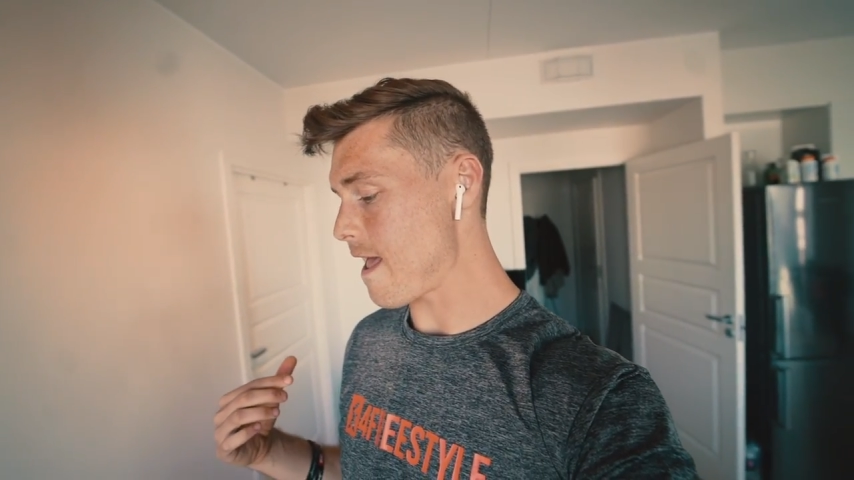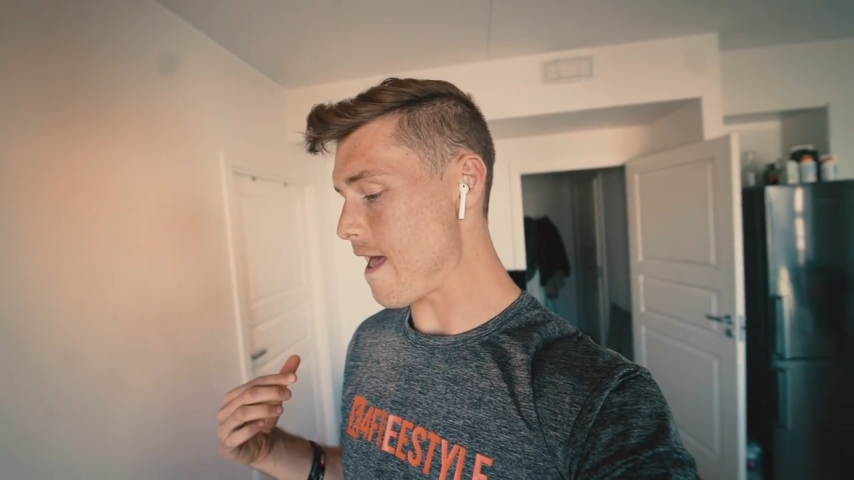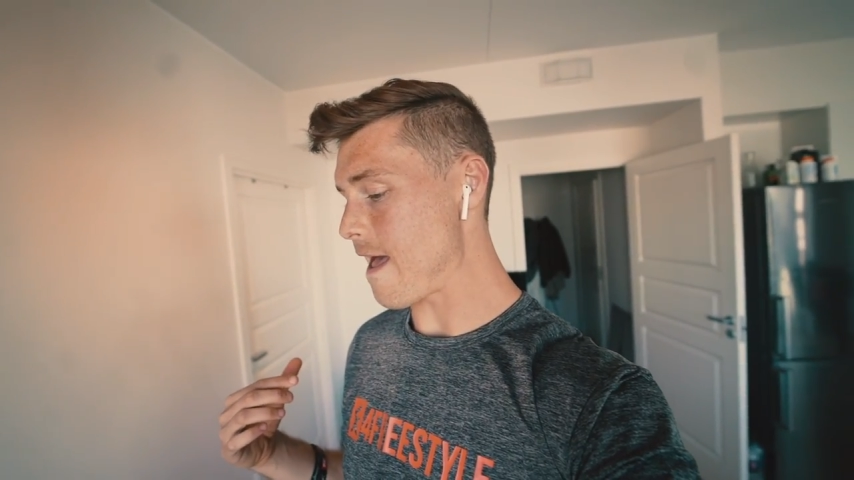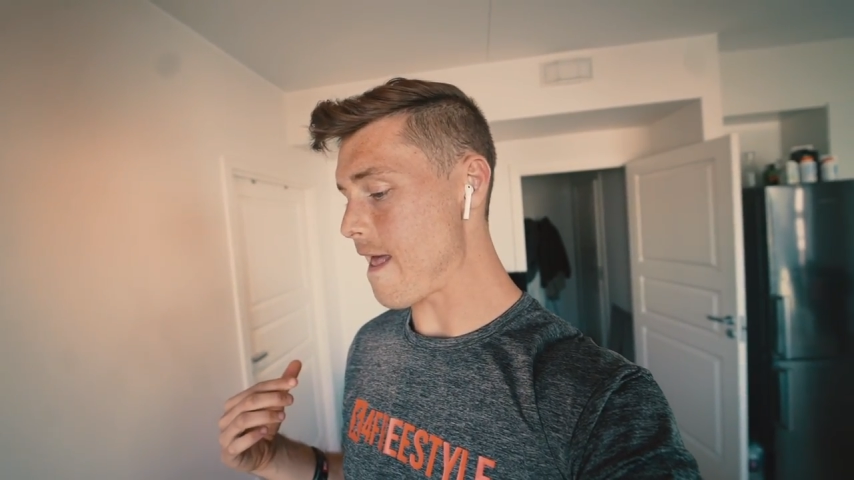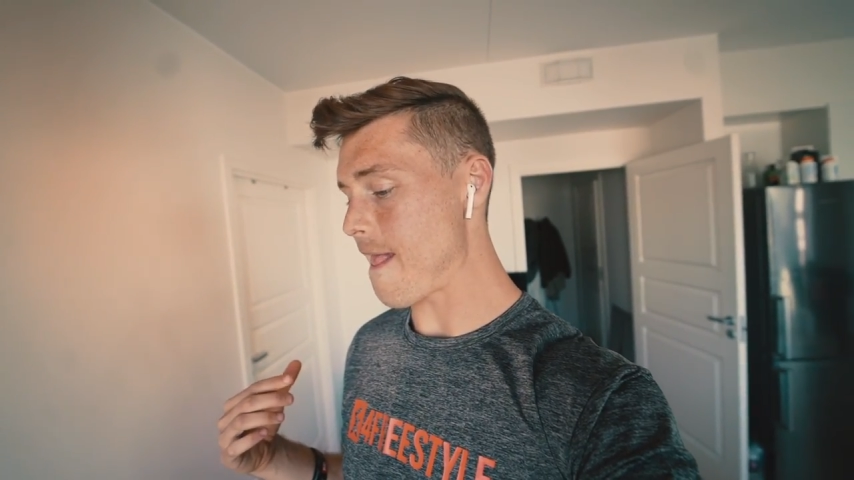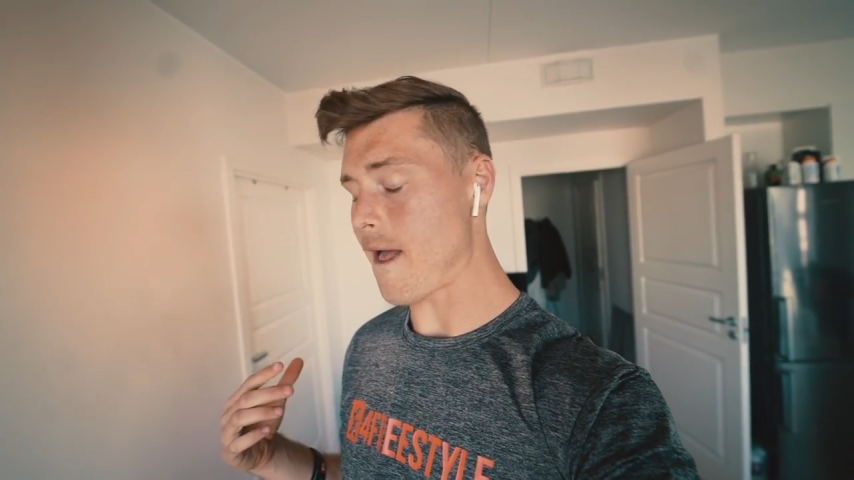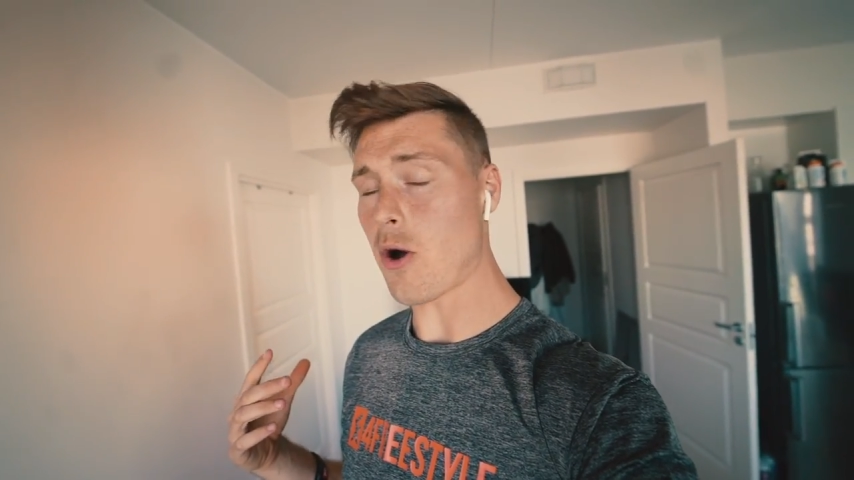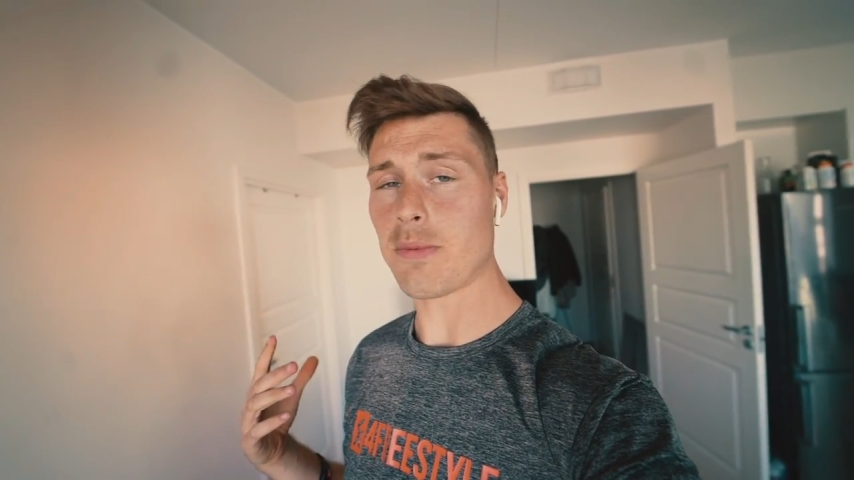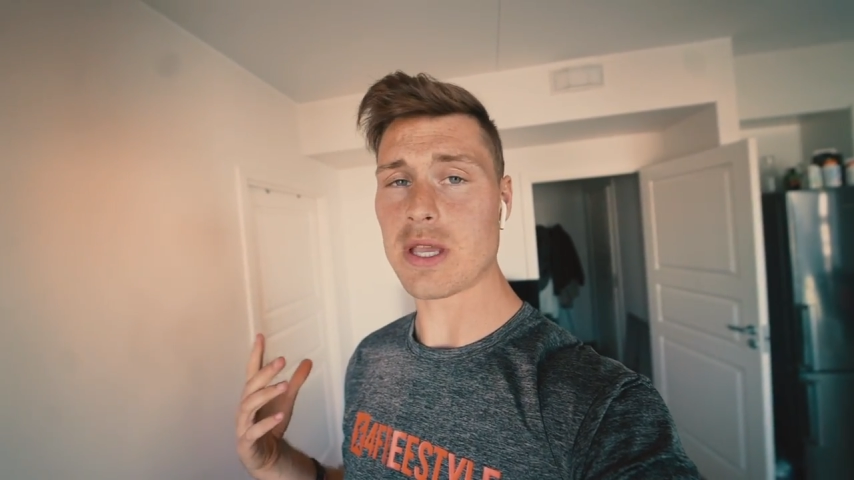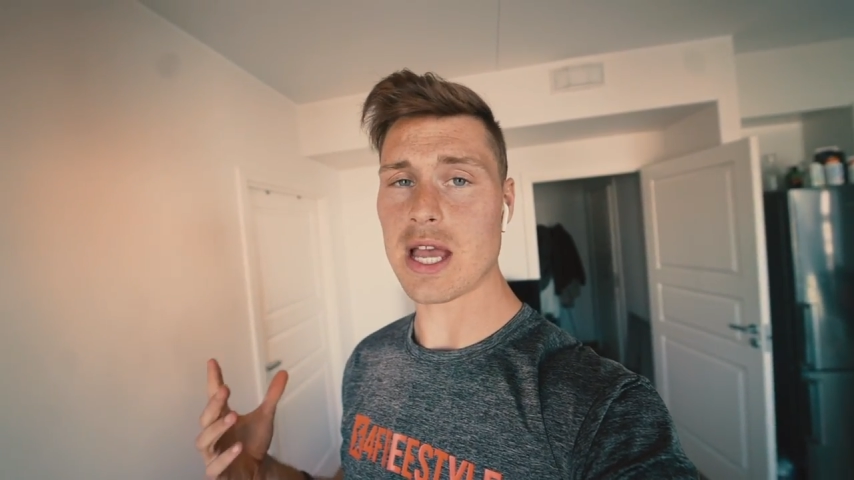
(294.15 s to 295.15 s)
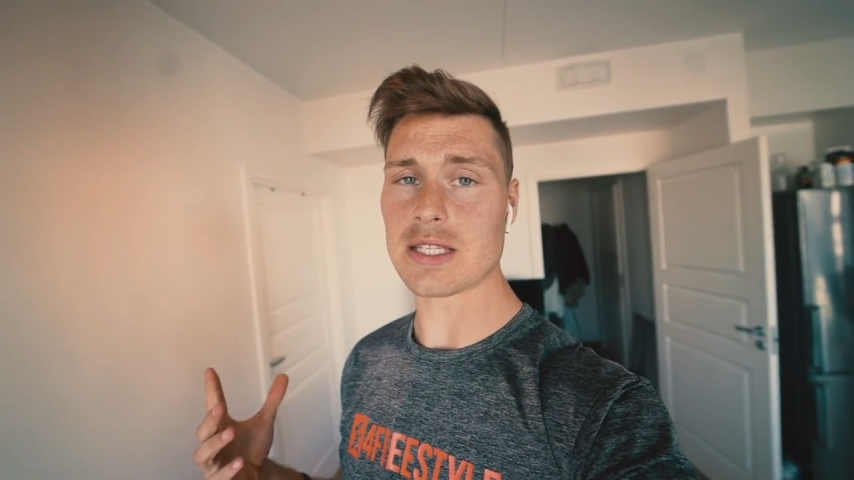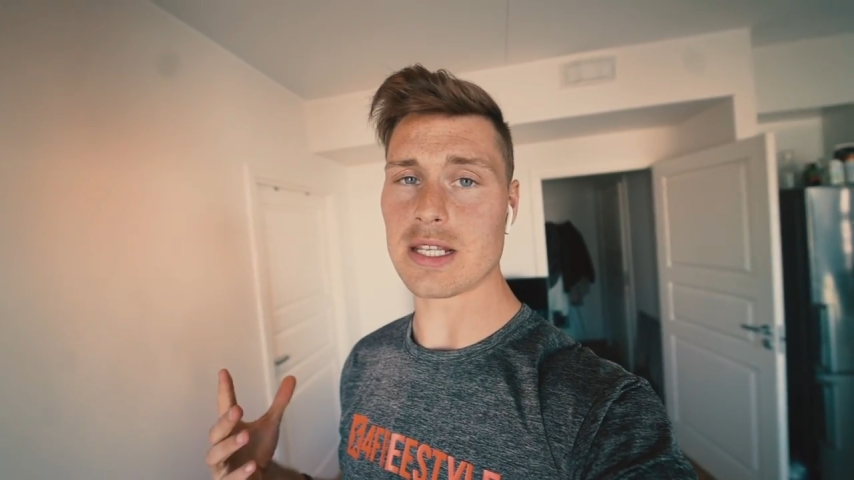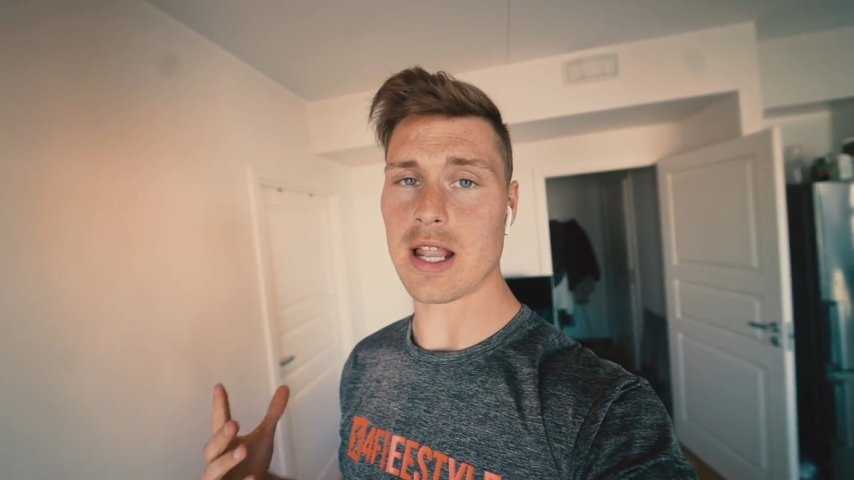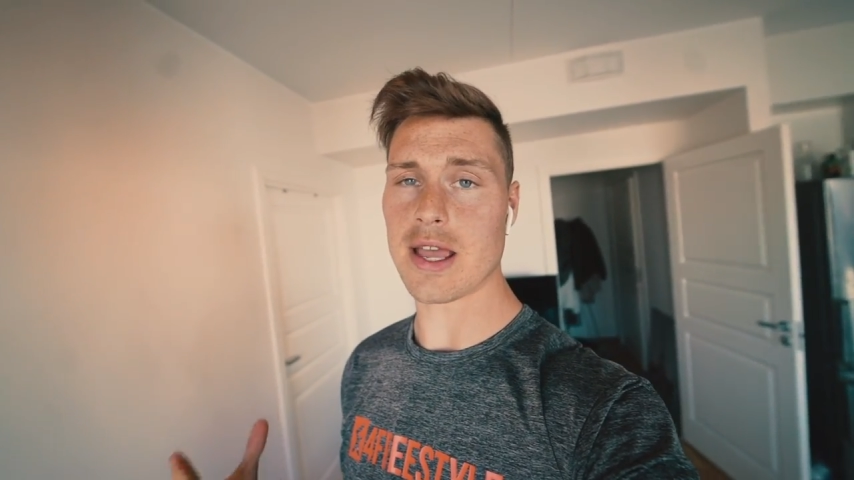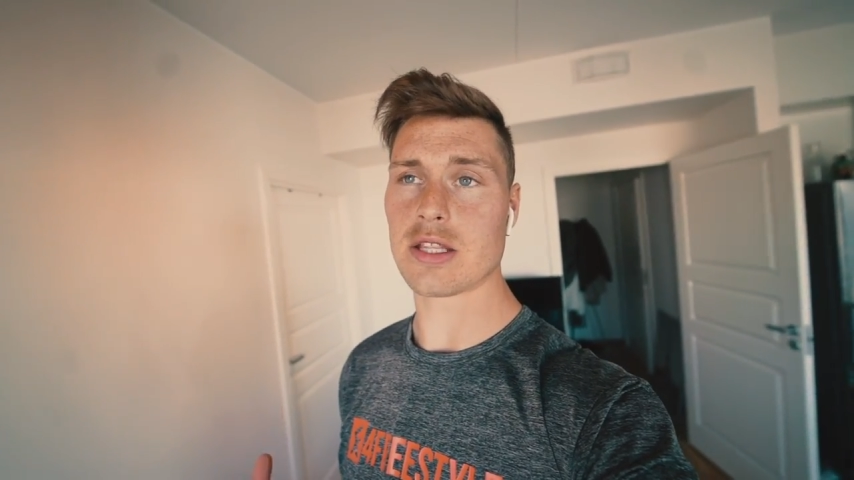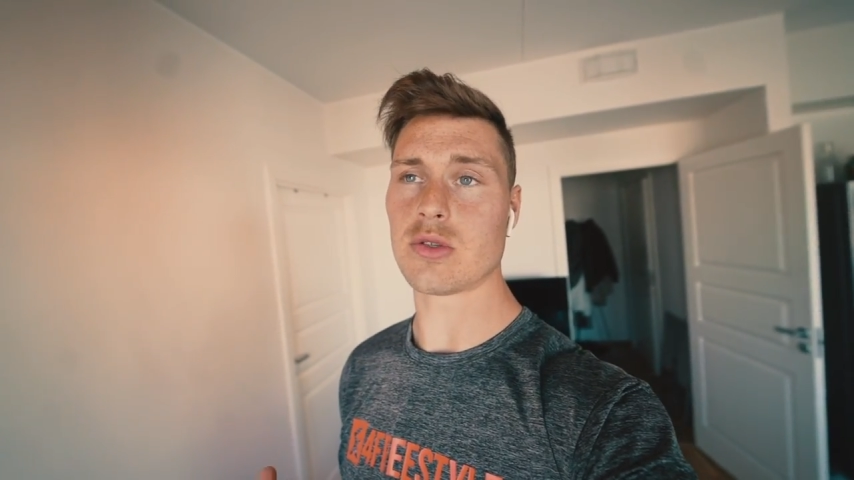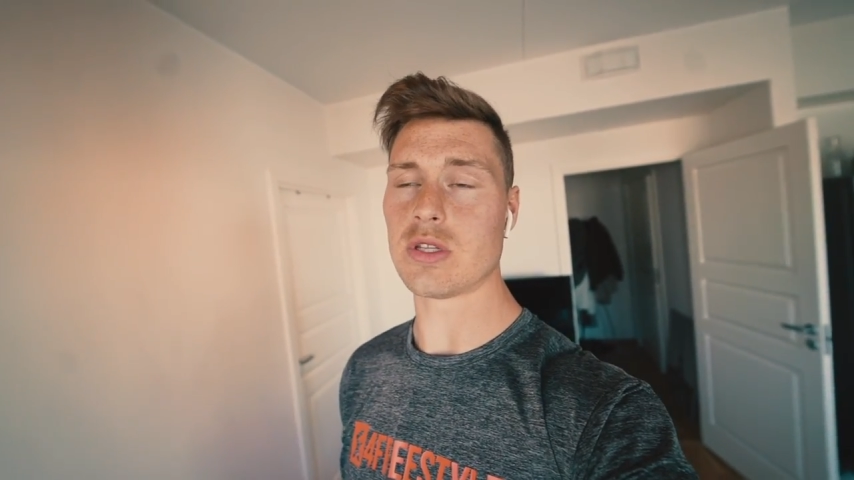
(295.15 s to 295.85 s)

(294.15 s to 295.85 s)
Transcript: I hope you guys liked